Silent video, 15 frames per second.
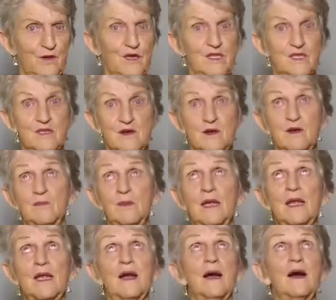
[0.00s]
inside
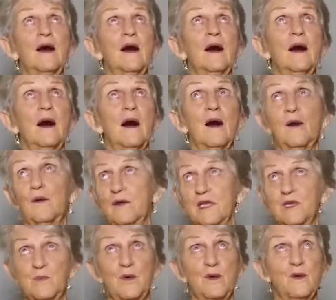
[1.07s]
me. Holy
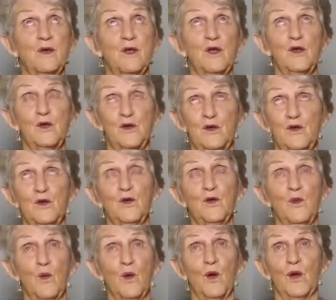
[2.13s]
Spirit, do your
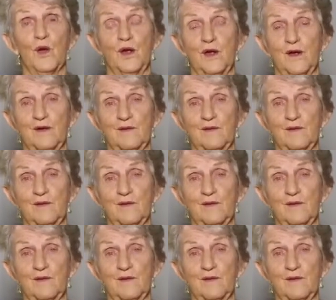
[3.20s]
work.